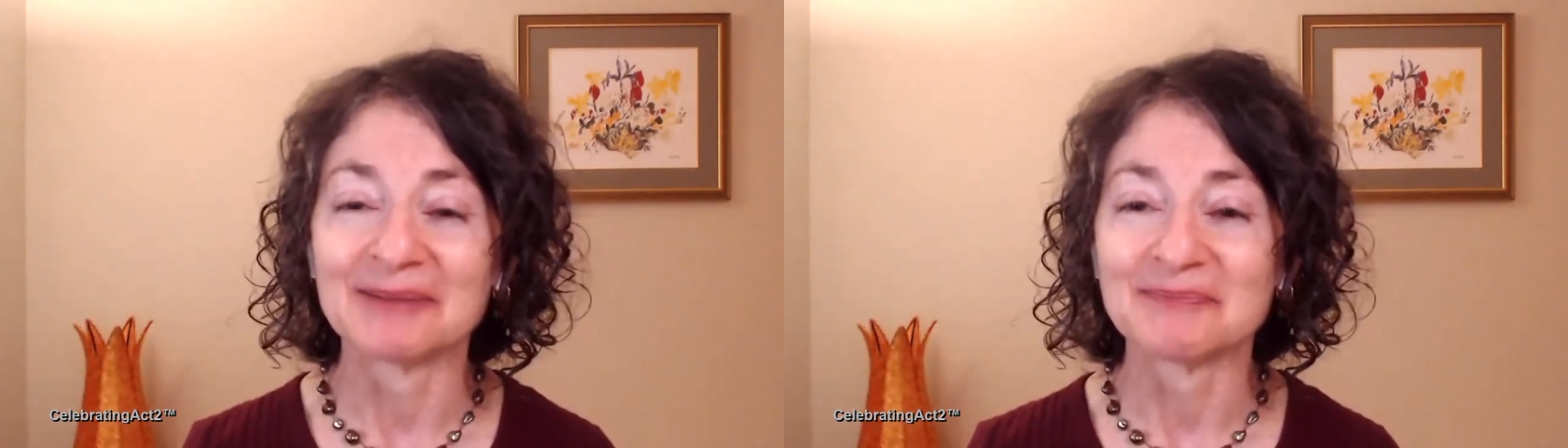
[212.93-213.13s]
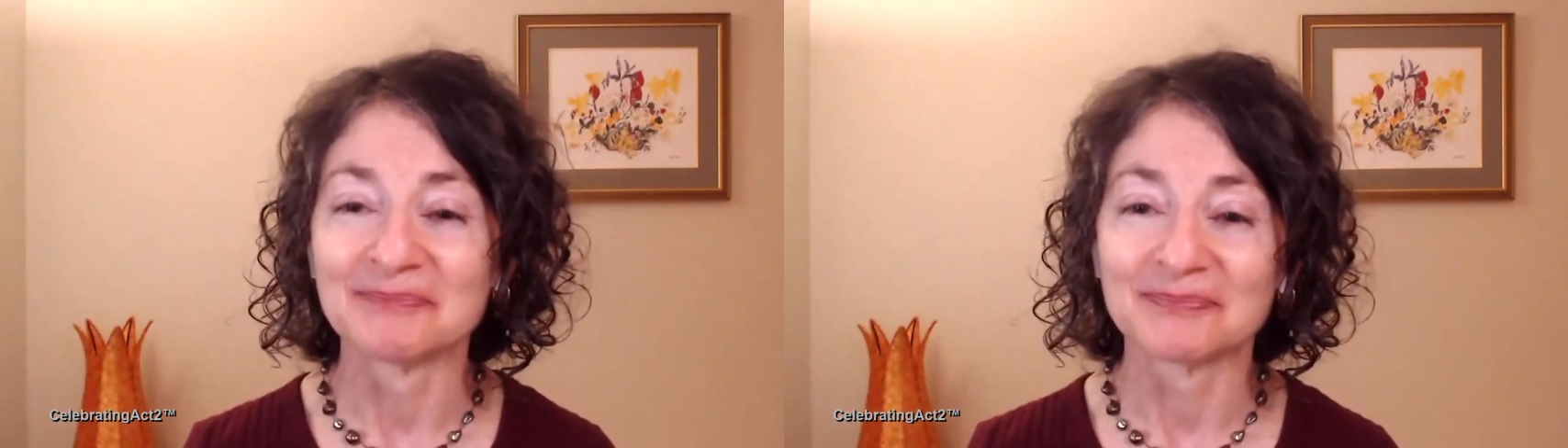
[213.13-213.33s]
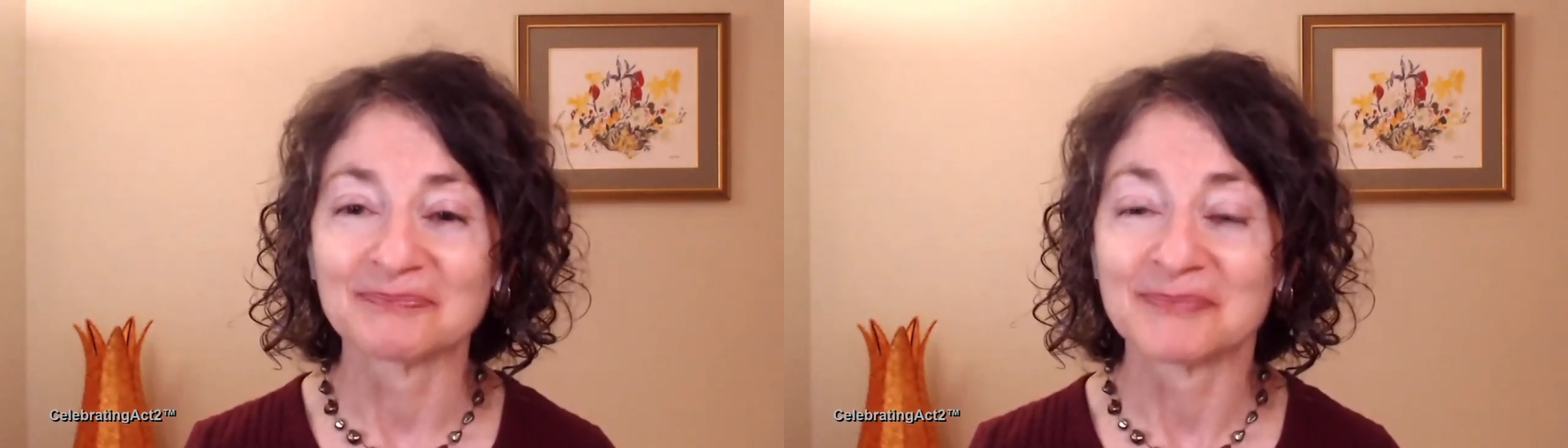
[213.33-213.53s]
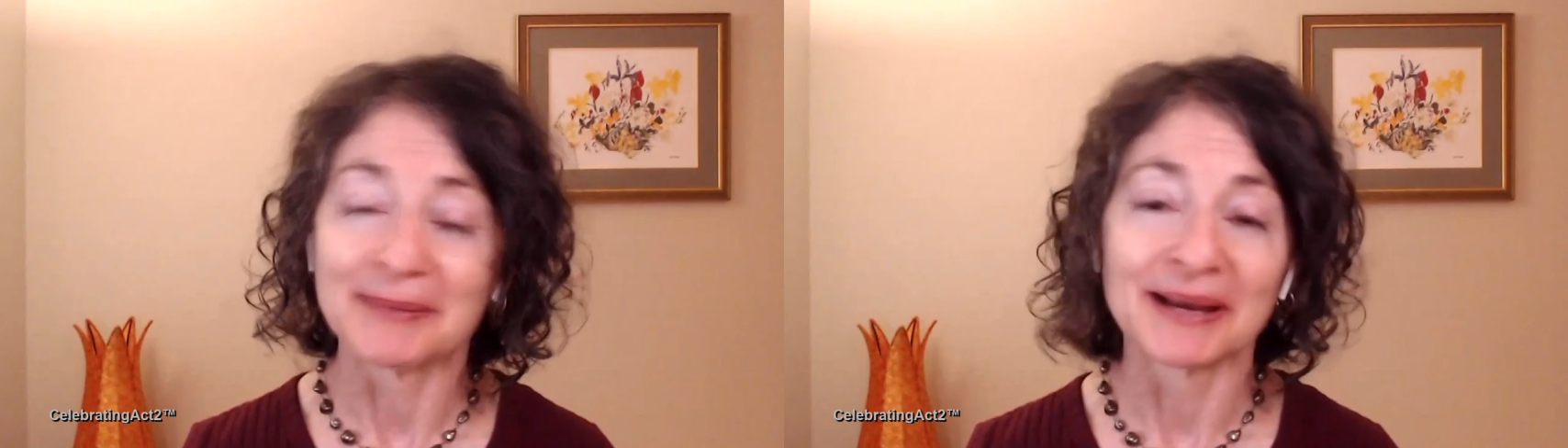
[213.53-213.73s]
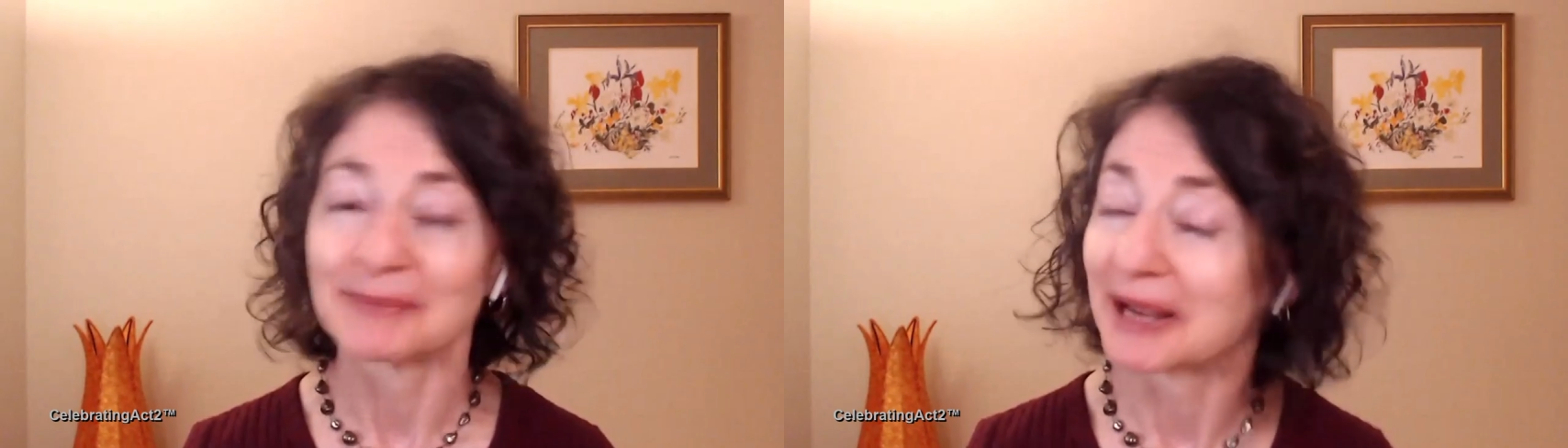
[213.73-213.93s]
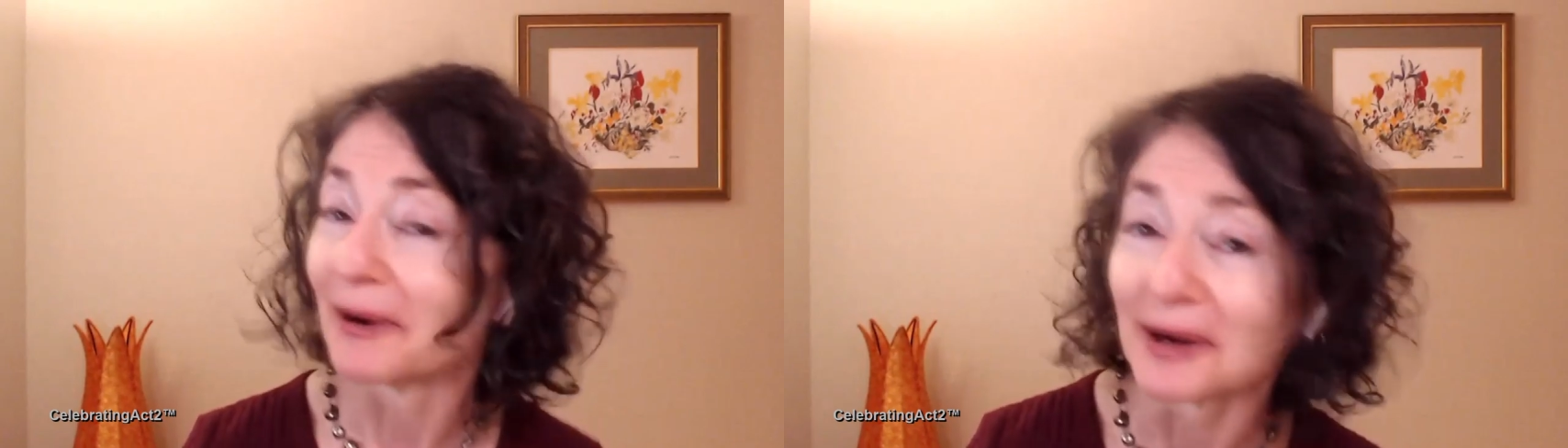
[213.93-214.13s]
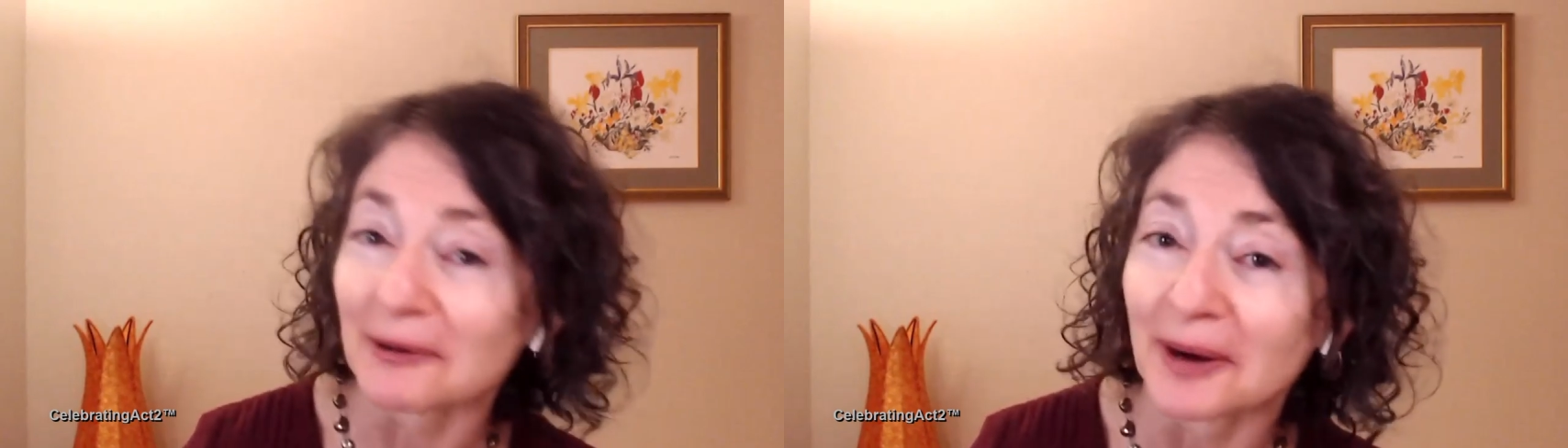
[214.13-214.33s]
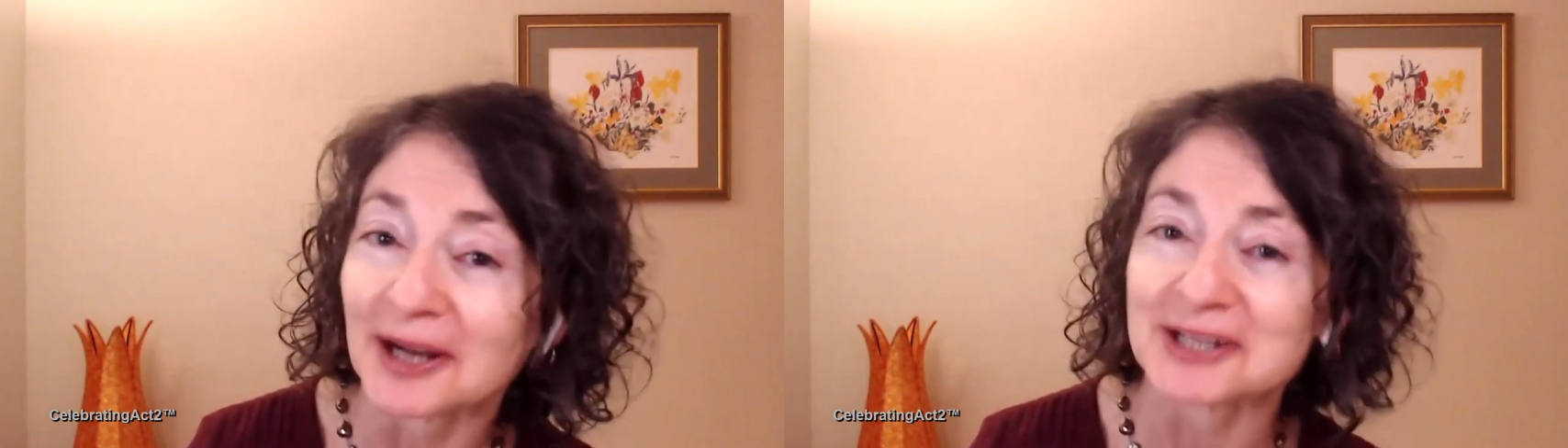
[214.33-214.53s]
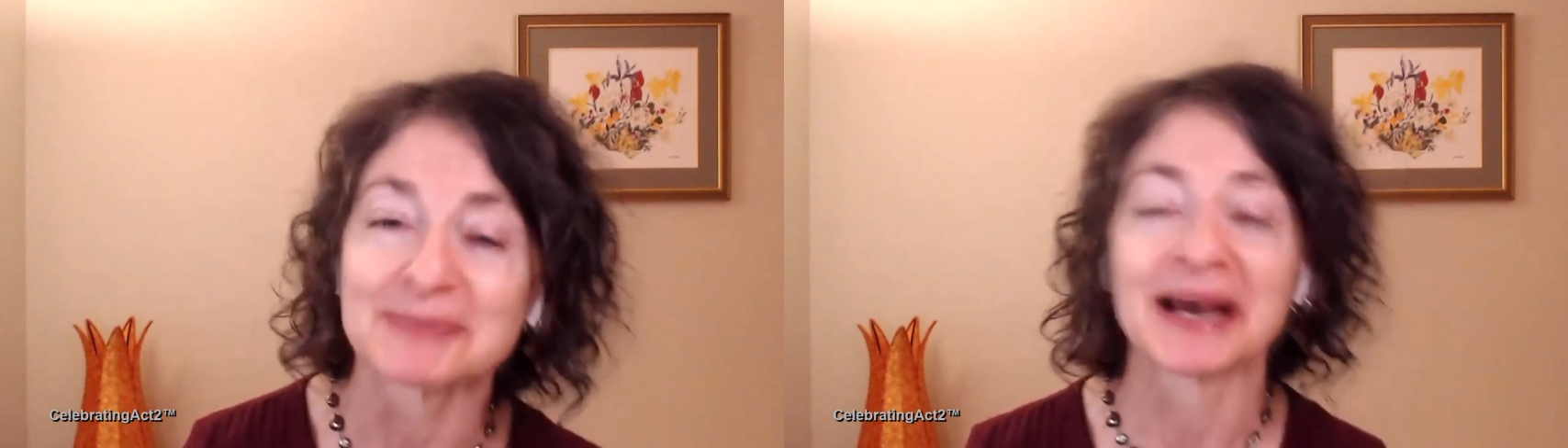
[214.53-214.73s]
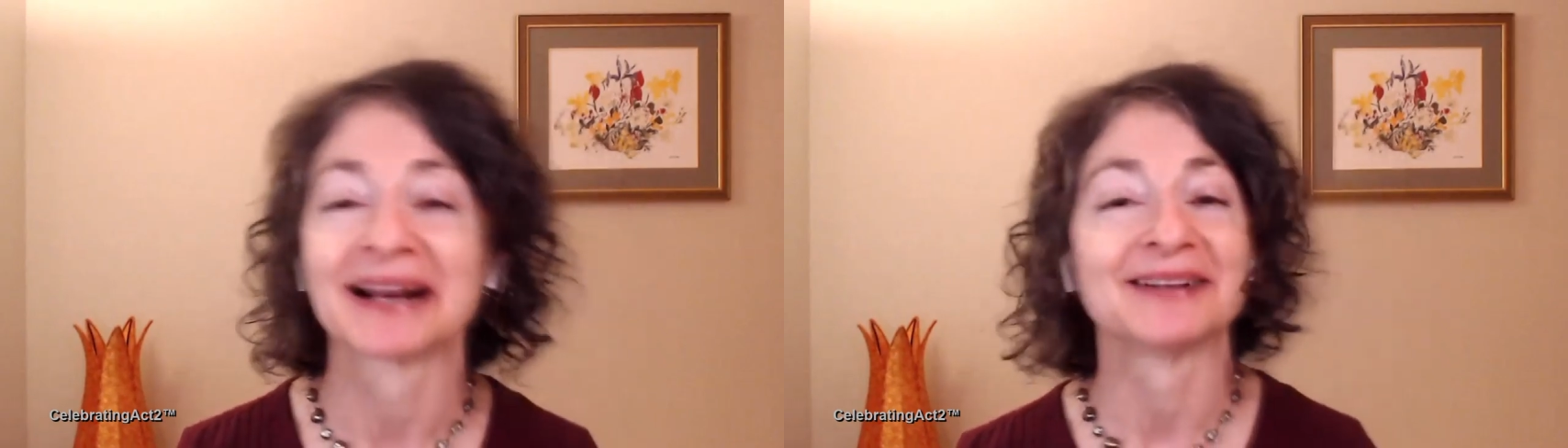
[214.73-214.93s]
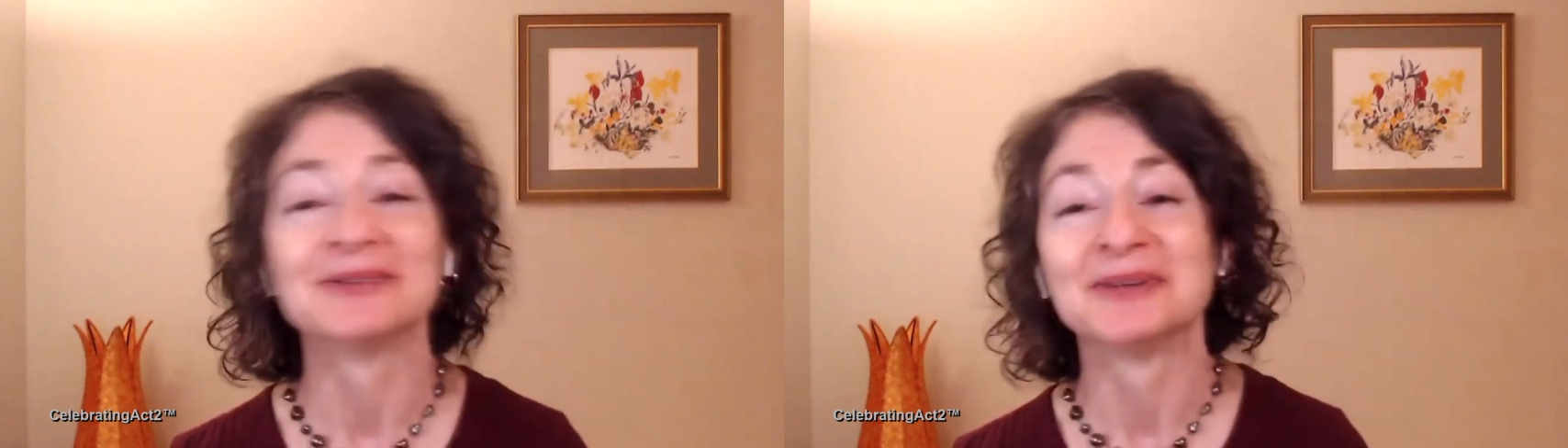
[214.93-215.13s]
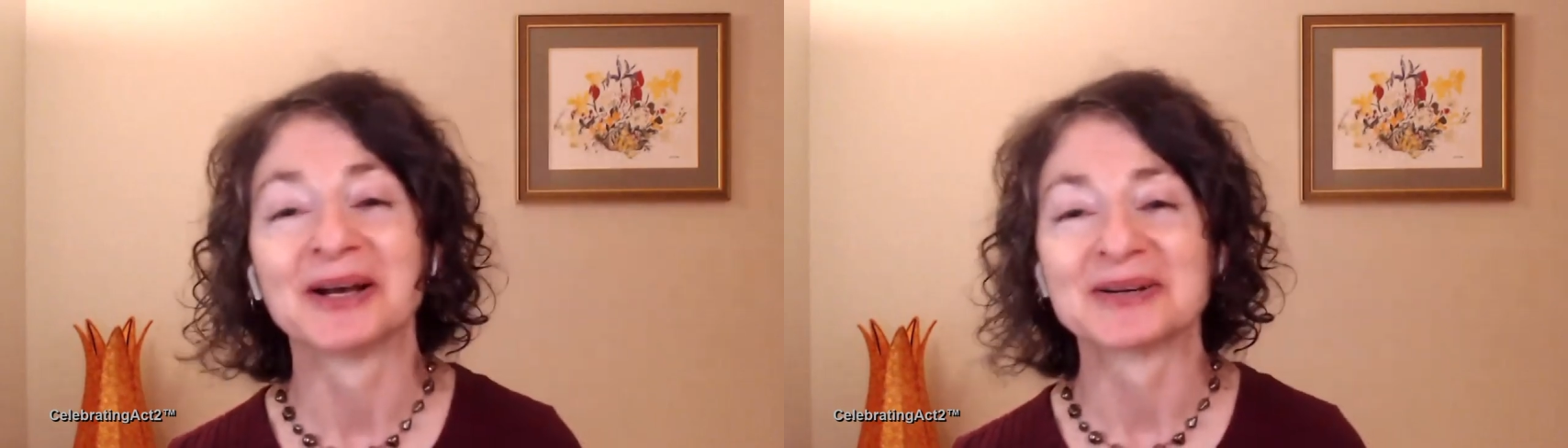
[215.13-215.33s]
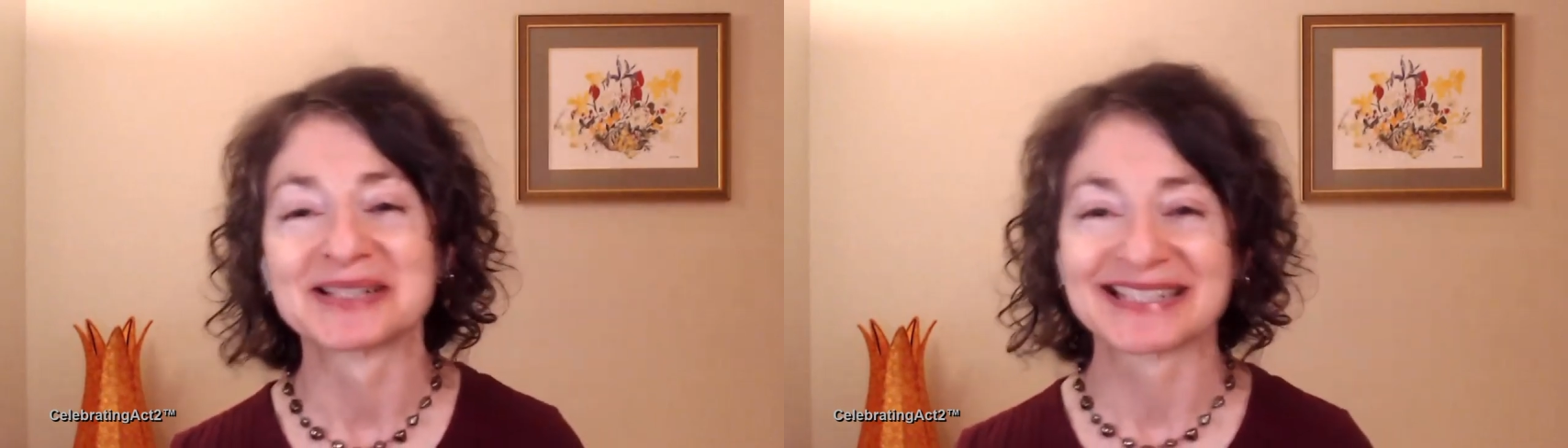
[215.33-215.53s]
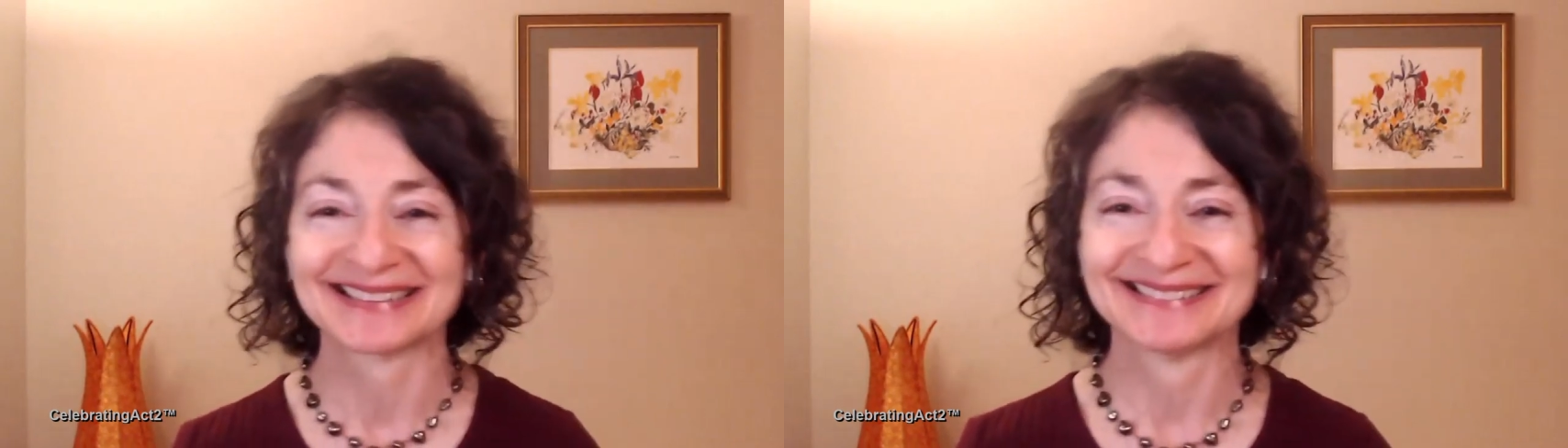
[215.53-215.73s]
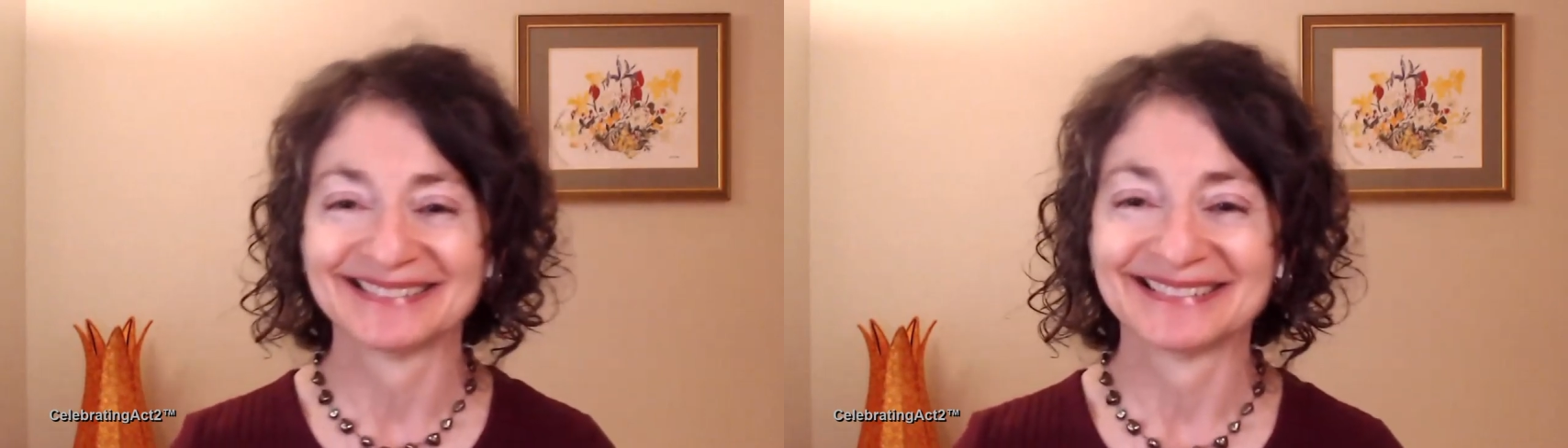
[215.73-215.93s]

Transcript: um, maybe I'm carrying a grudge about it. Who knows?